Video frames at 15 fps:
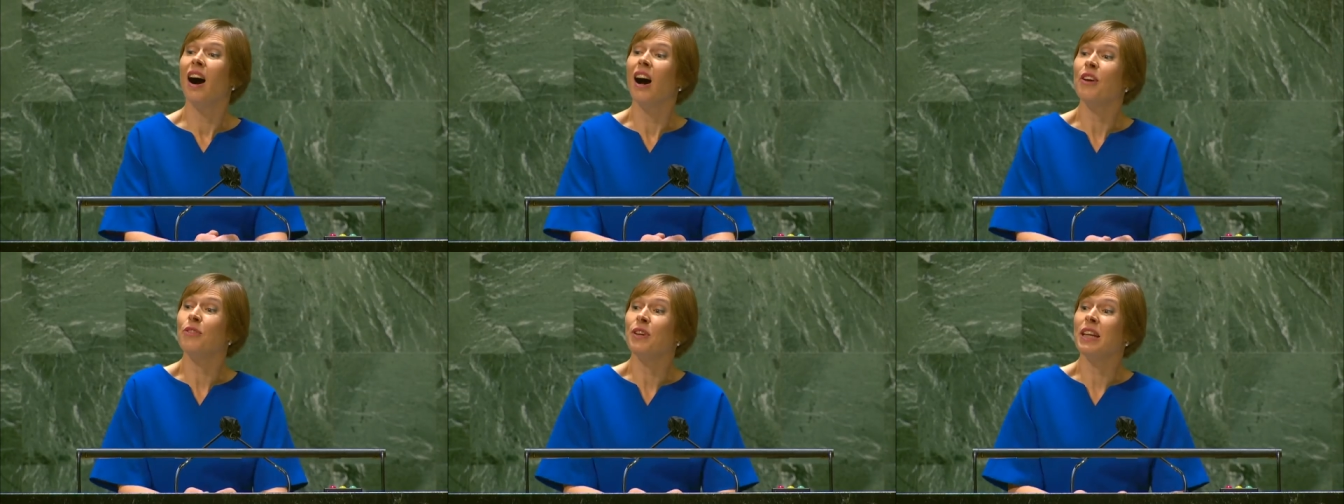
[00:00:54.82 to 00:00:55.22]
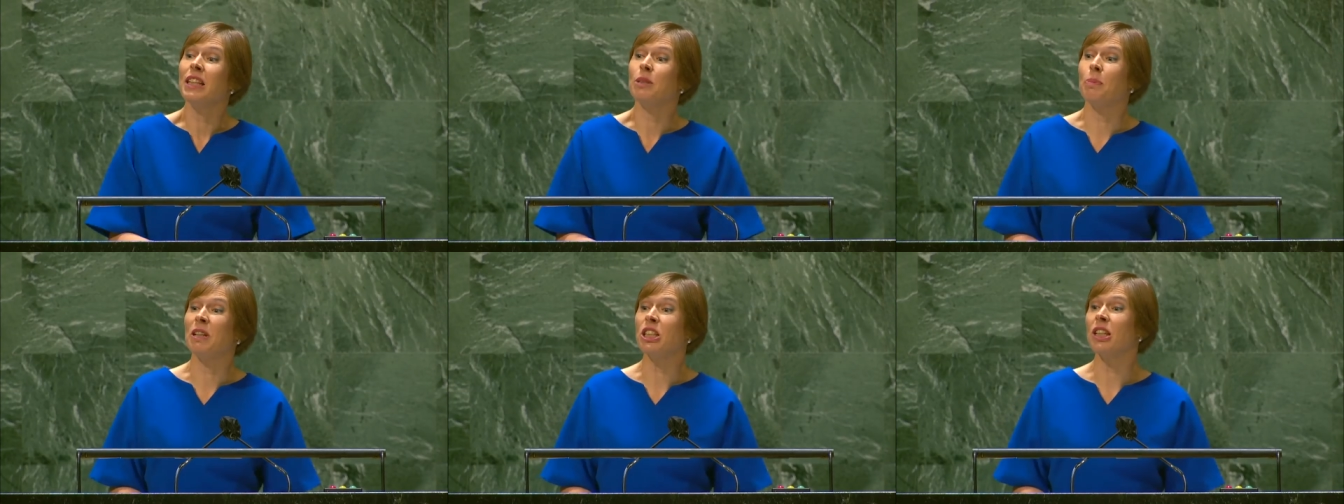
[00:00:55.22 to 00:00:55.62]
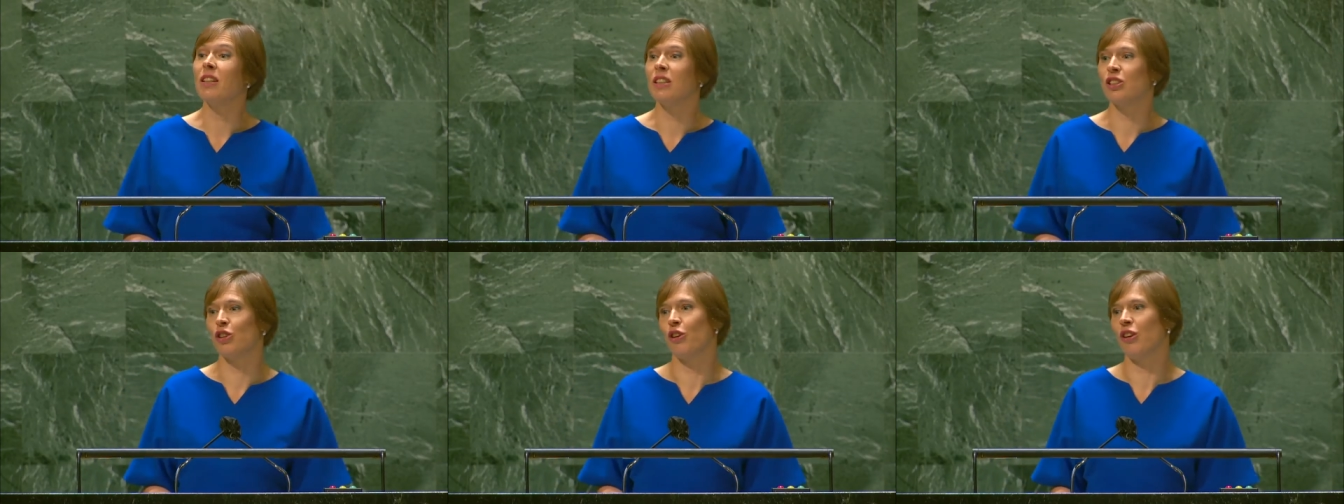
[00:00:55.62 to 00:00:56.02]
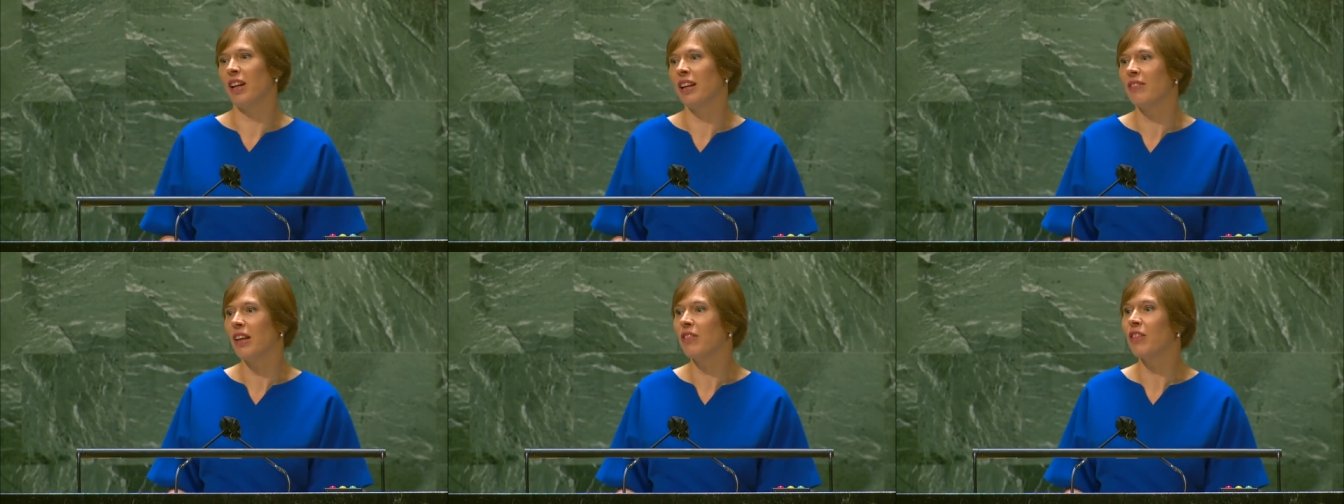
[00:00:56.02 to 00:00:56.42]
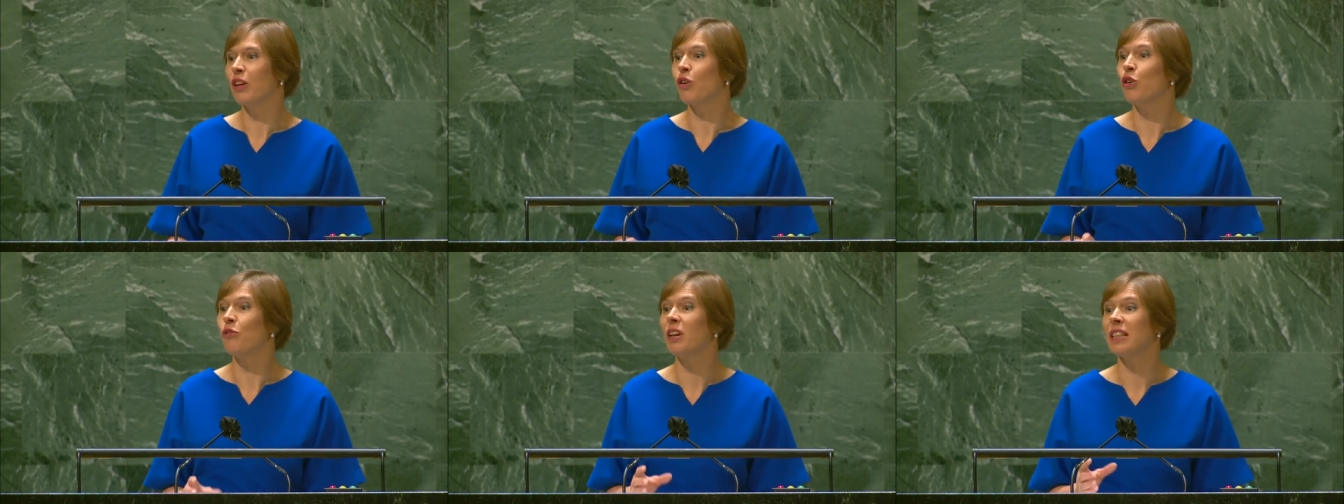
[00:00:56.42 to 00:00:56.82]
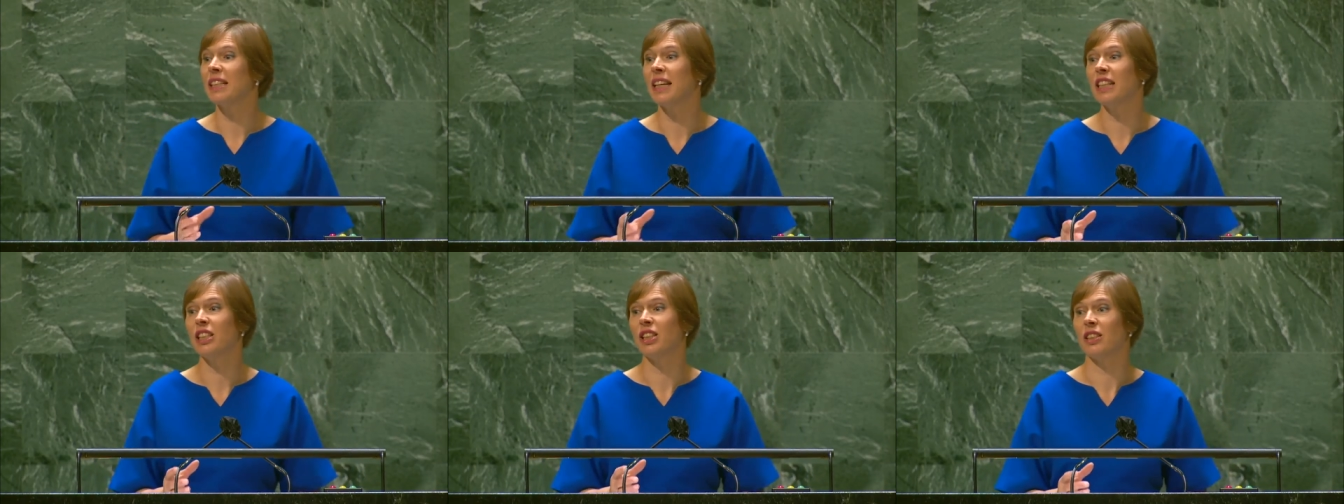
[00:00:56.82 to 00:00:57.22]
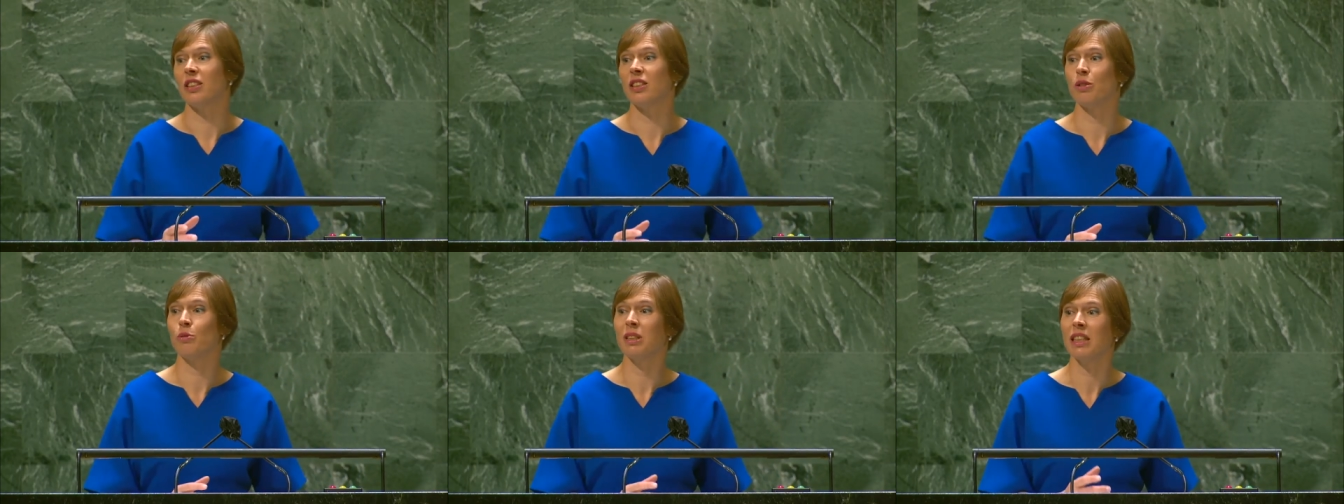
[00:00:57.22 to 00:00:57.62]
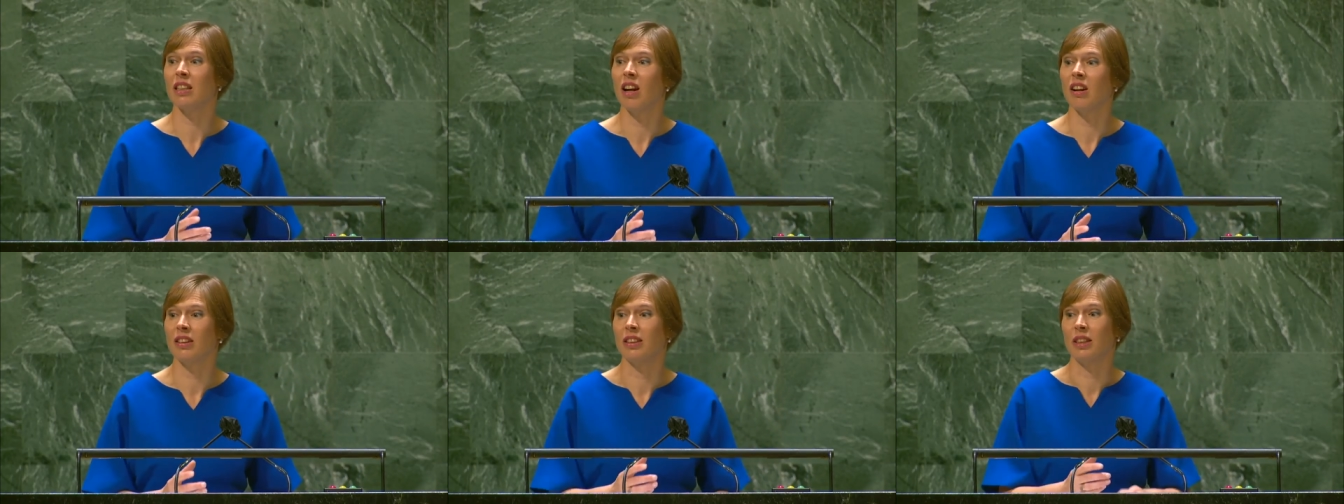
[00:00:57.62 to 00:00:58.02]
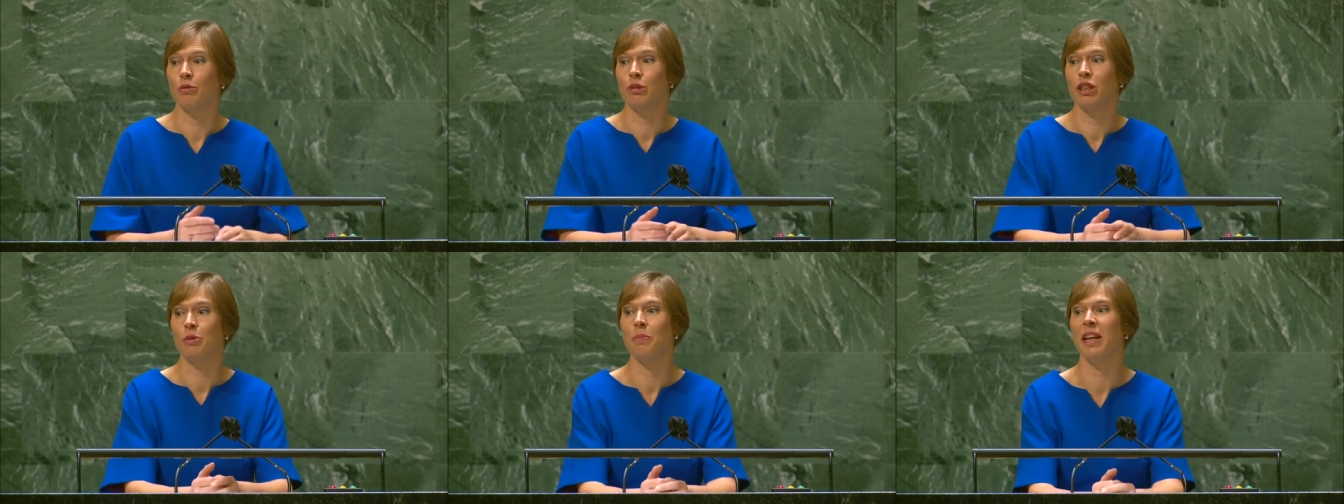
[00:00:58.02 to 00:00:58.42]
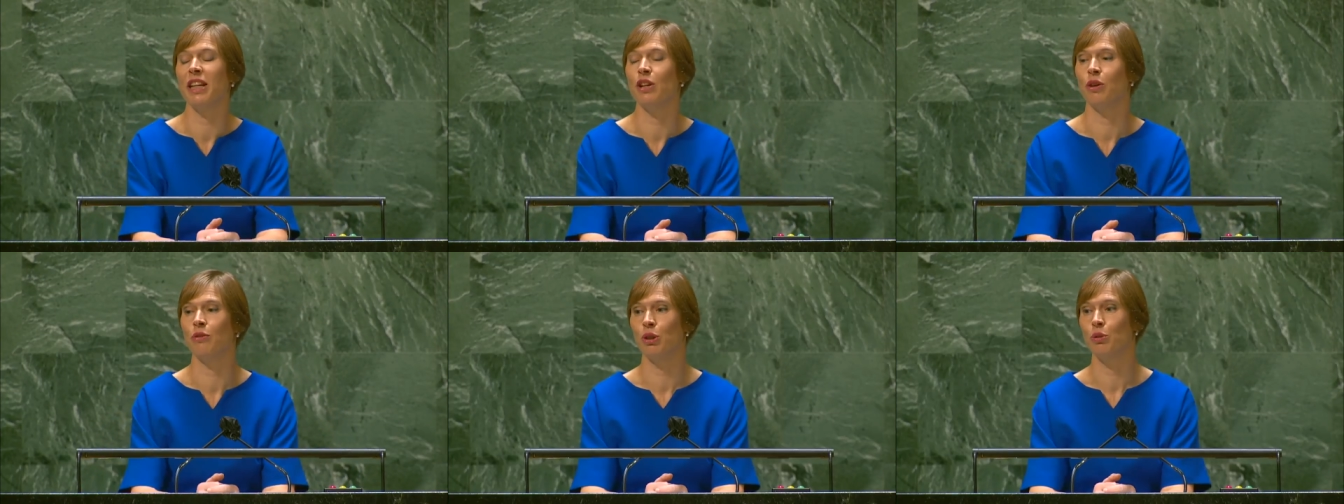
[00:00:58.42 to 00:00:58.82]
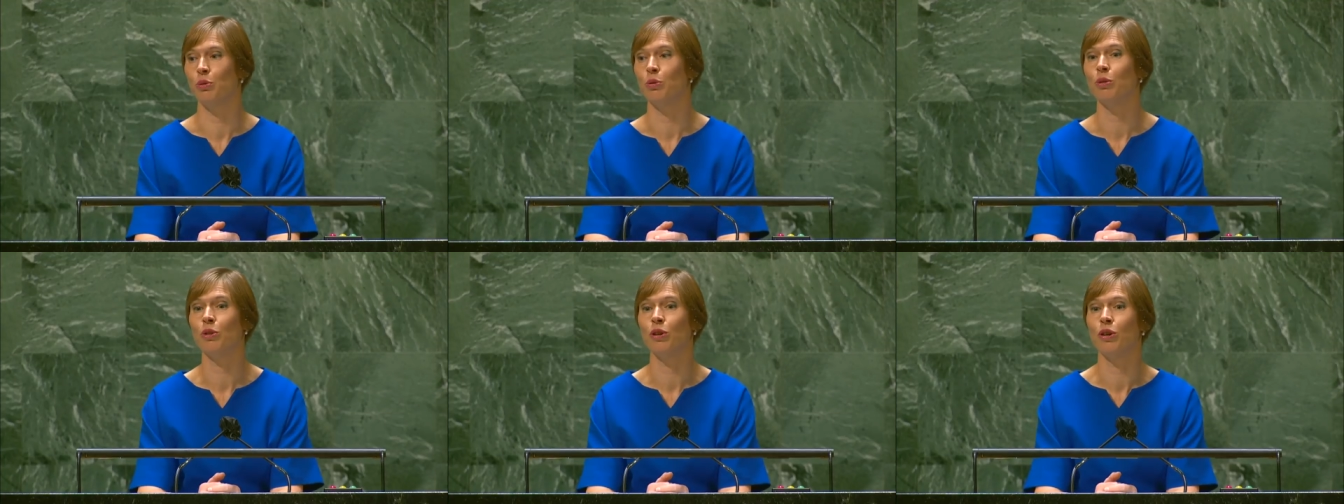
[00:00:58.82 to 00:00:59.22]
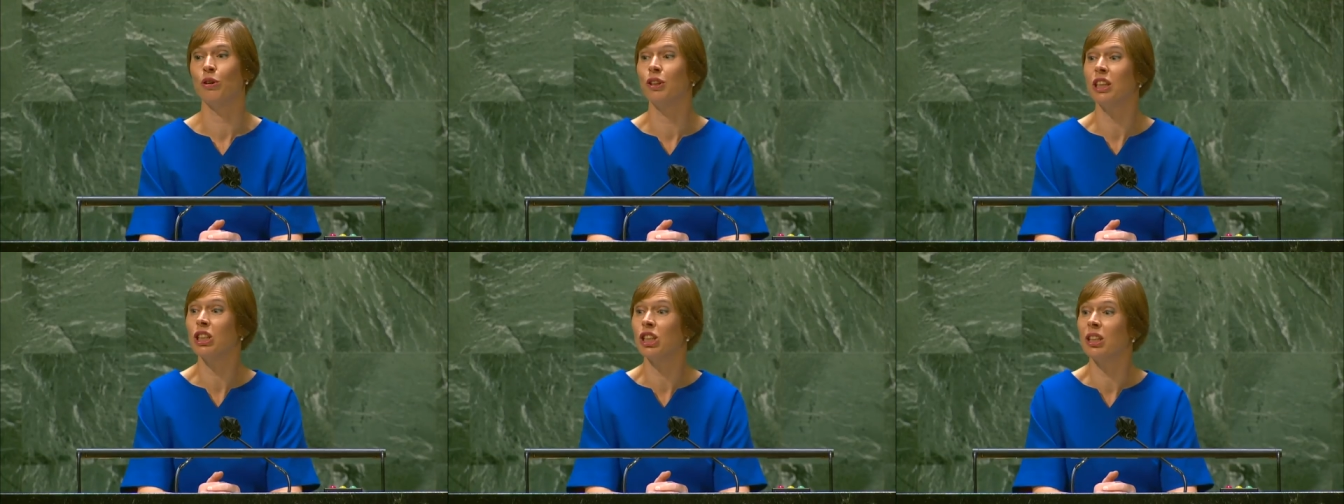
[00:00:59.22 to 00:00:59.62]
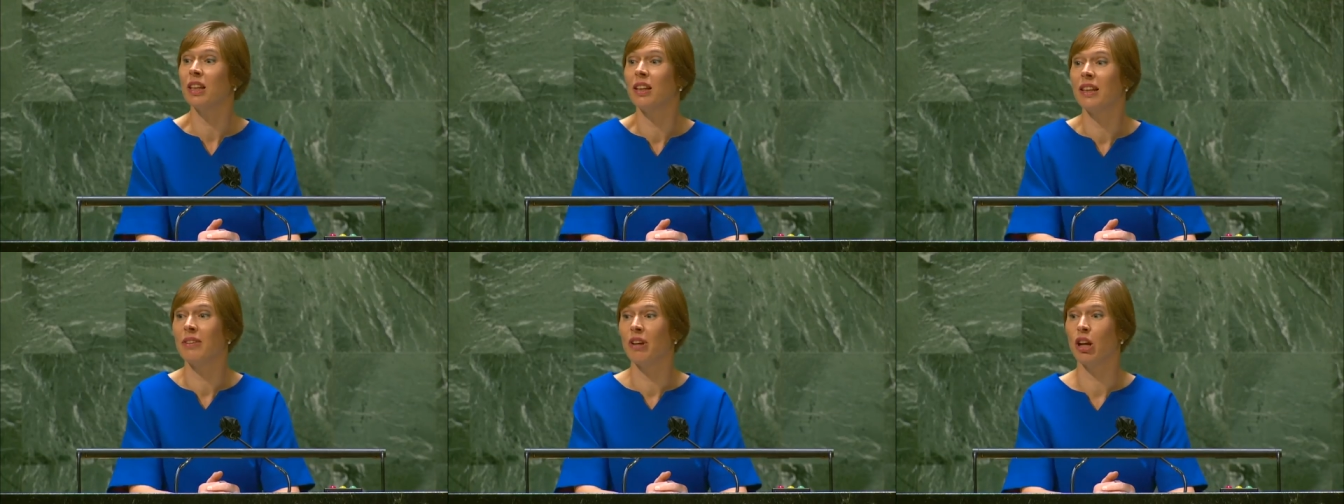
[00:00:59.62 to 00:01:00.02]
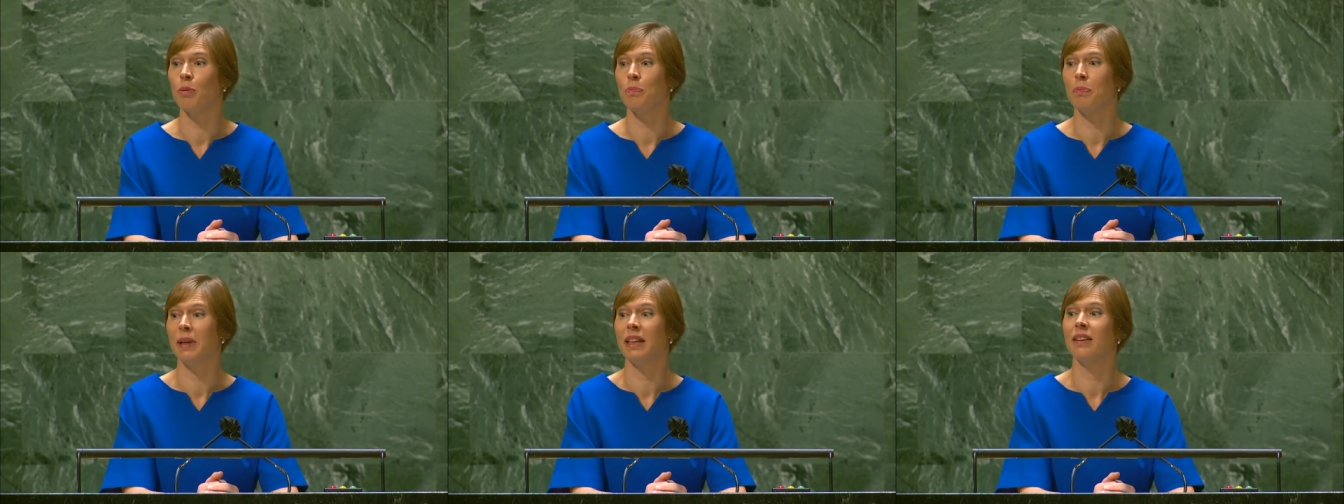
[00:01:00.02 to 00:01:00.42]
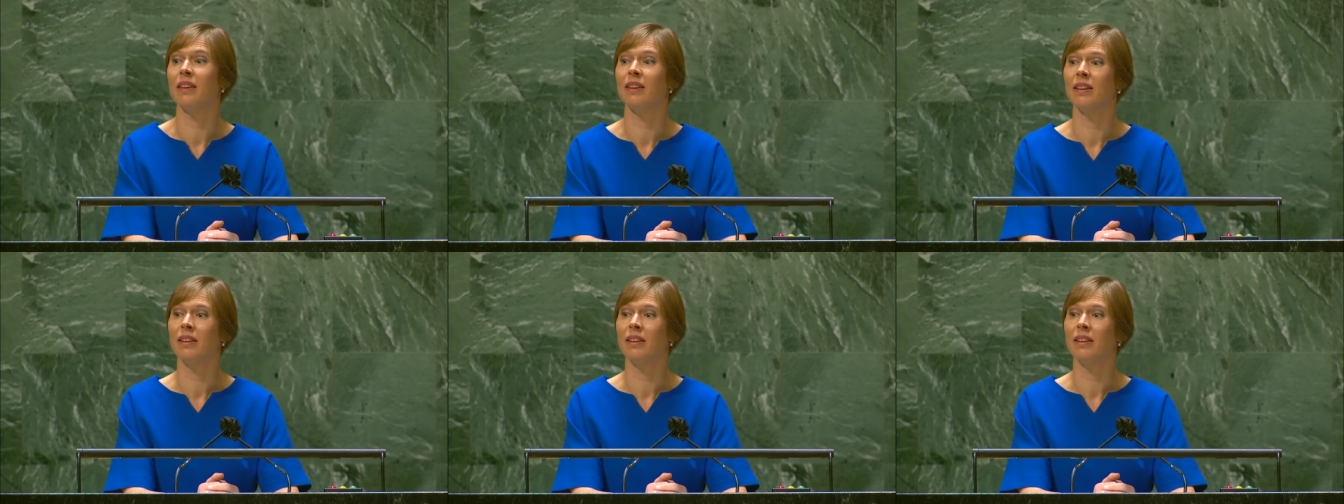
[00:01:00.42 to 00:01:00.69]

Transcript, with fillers: I feel especially sorry that the conversations we started with many of you on digital development